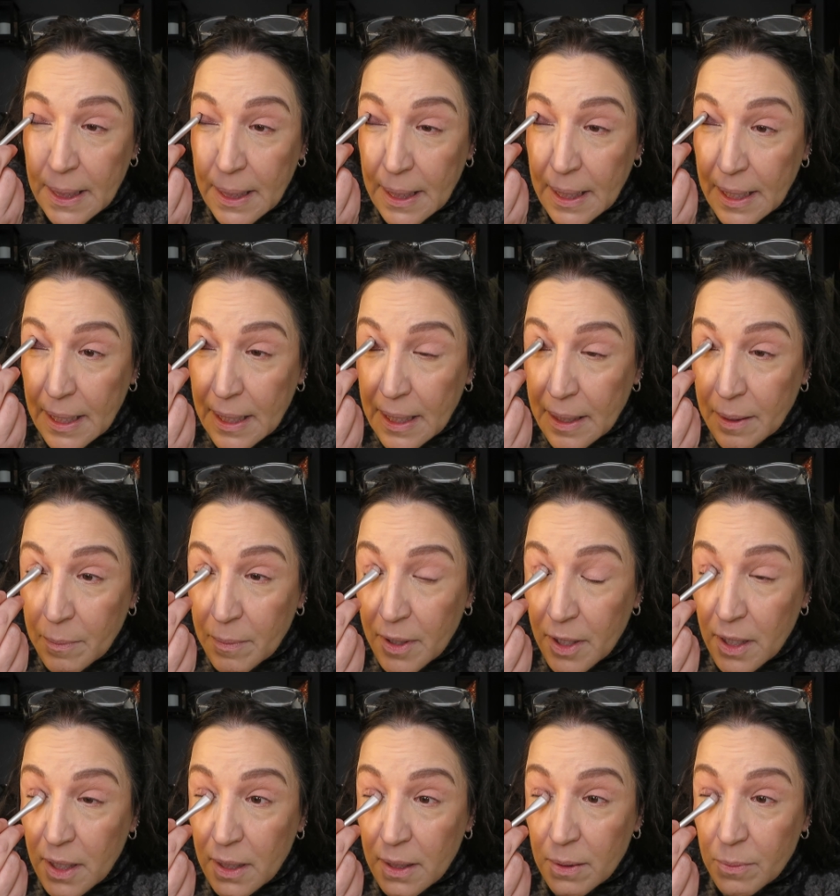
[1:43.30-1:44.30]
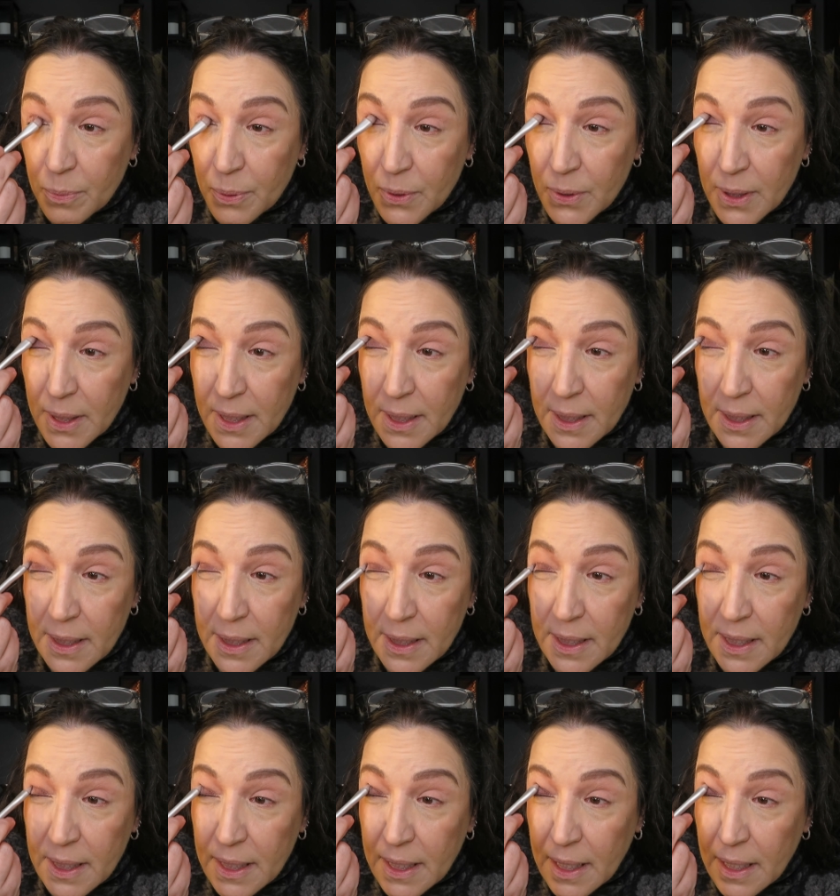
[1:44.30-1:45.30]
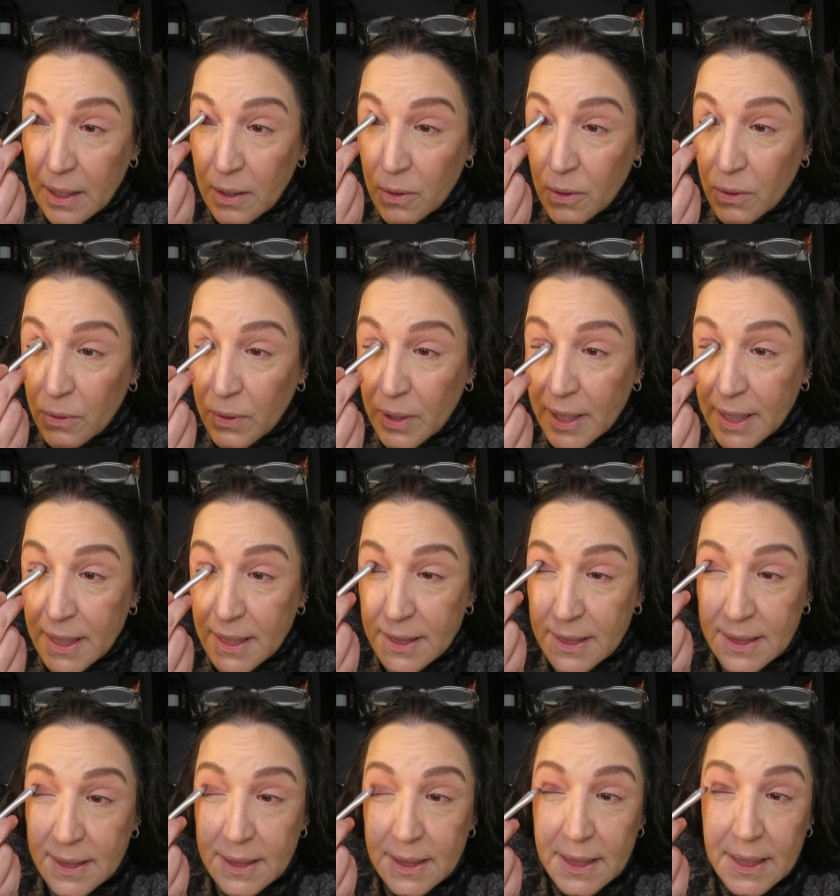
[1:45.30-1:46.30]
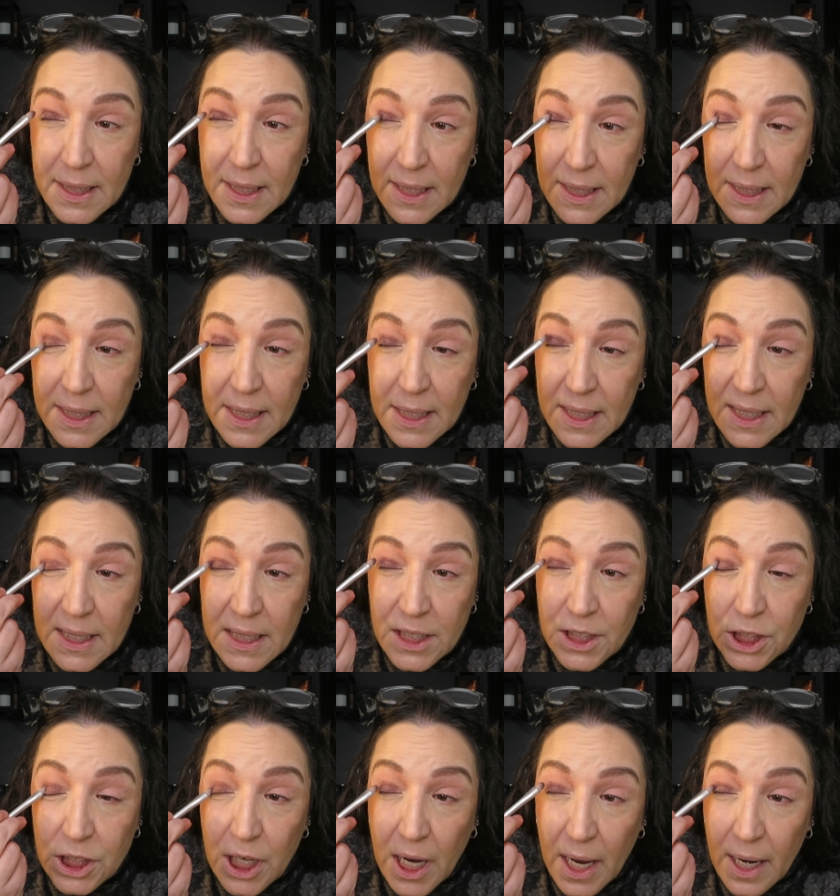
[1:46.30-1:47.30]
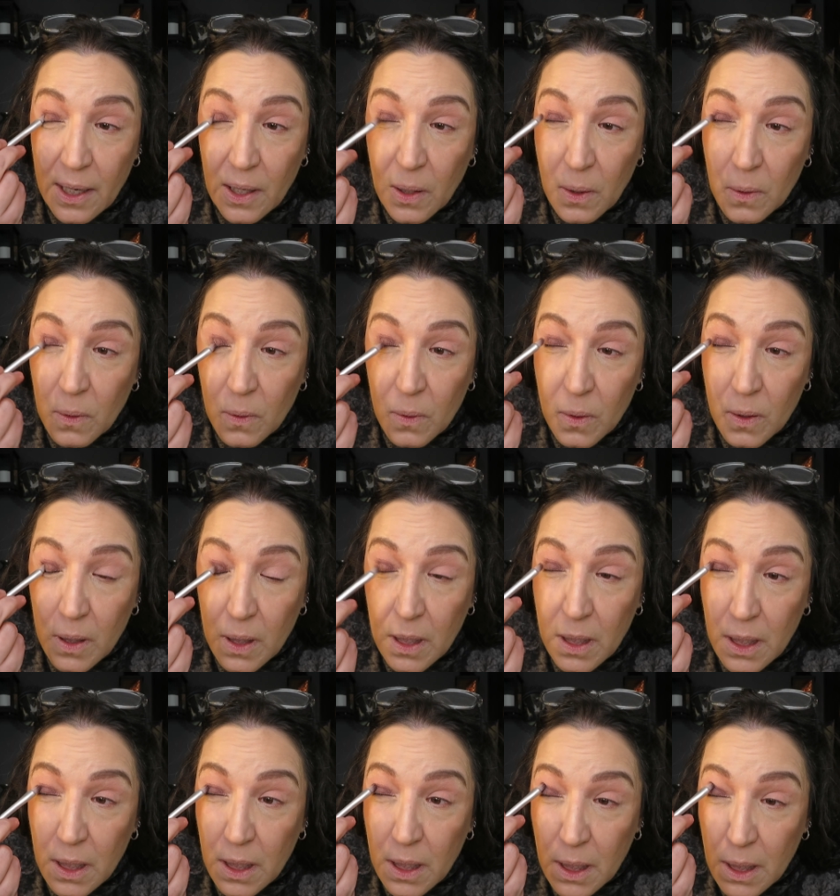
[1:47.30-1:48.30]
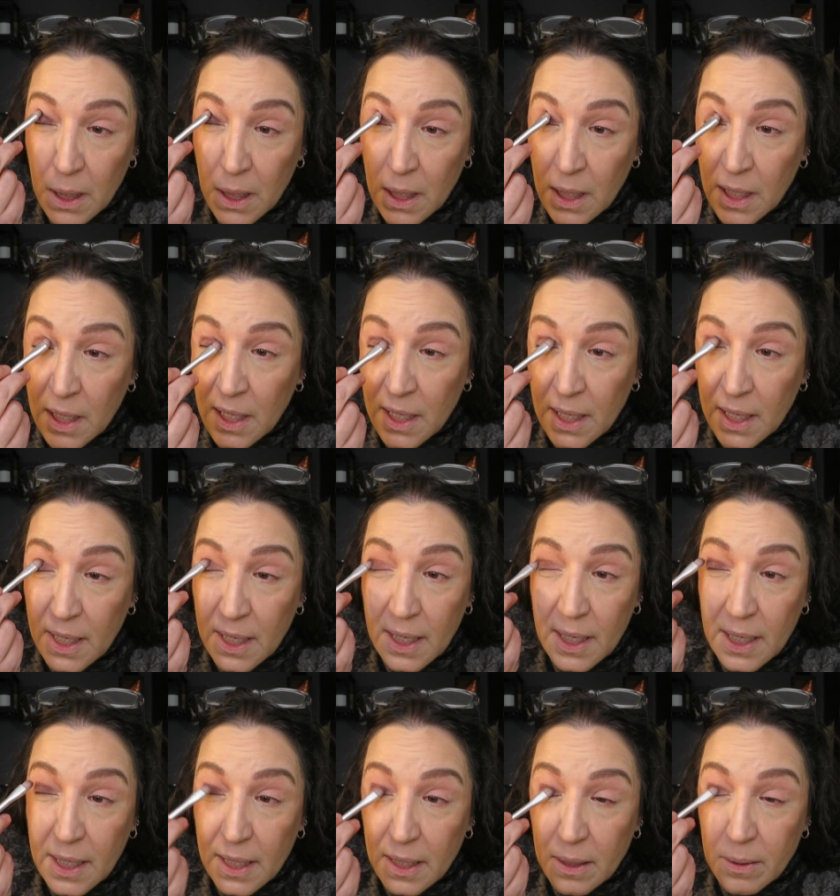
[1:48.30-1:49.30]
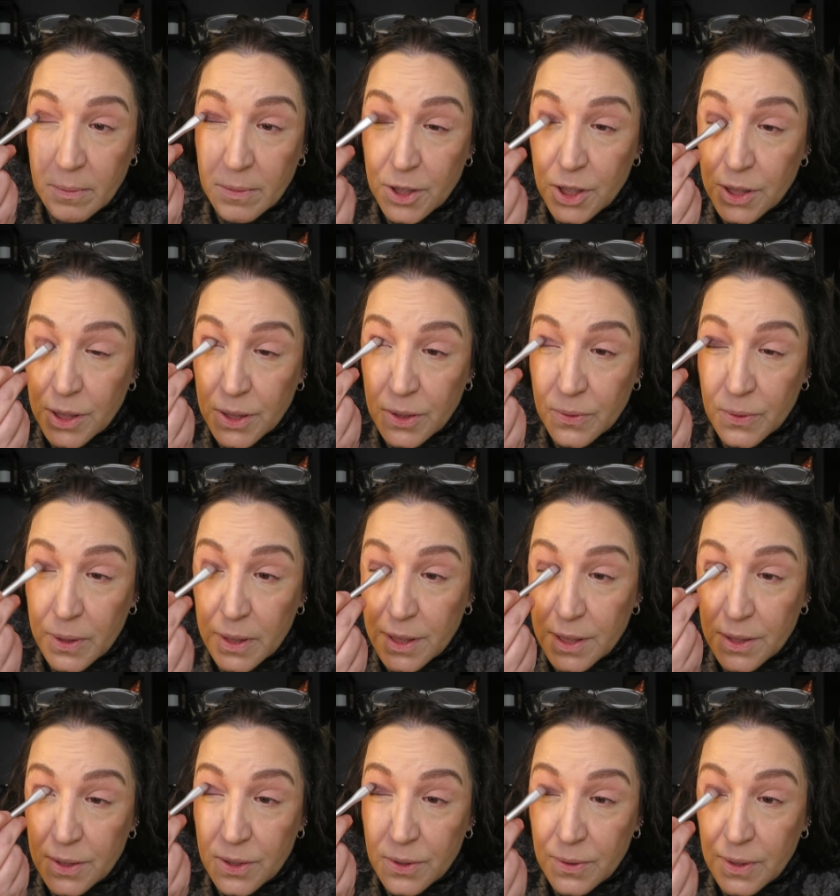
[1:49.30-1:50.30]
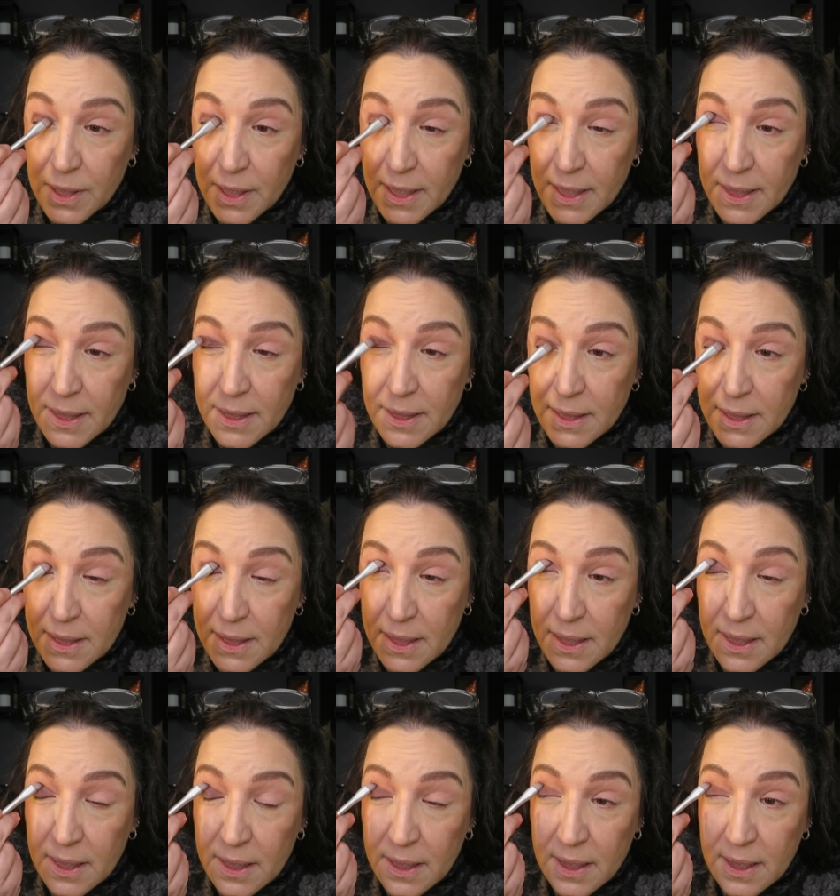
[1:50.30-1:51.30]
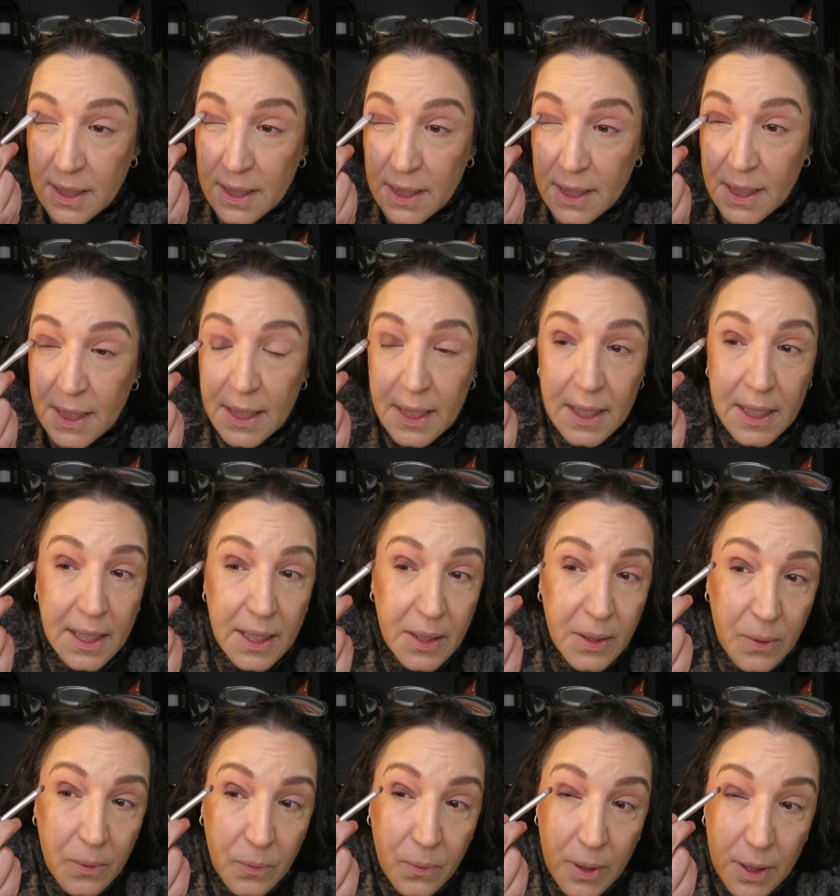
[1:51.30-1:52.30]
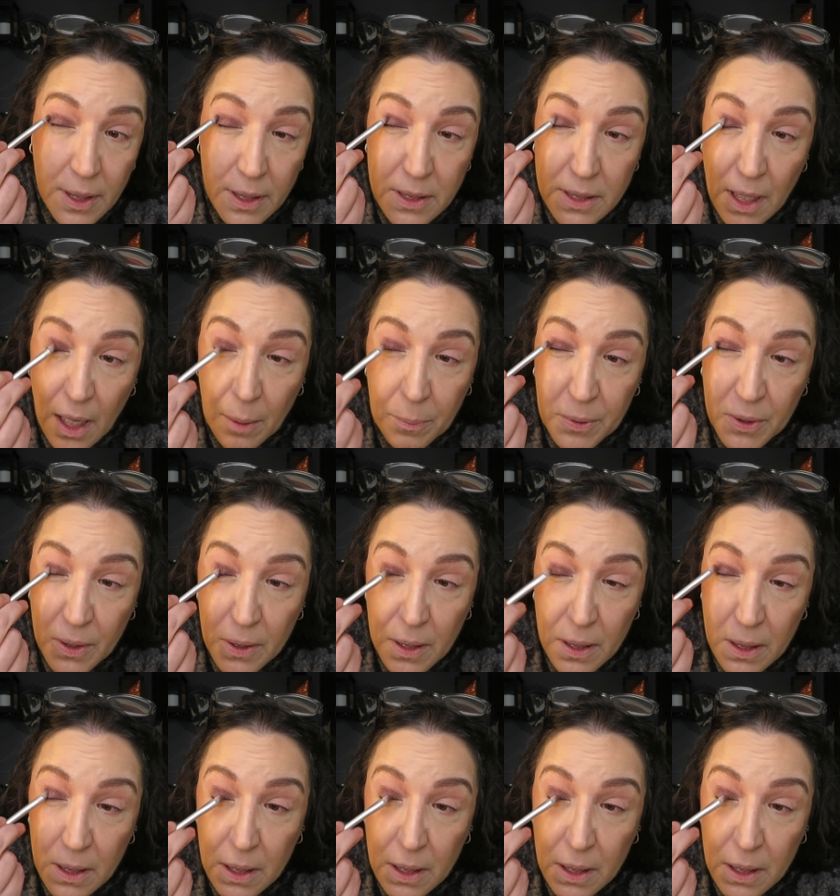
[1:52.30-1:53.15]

And I am not putting a crease shadow. I am just going to do this with a topper.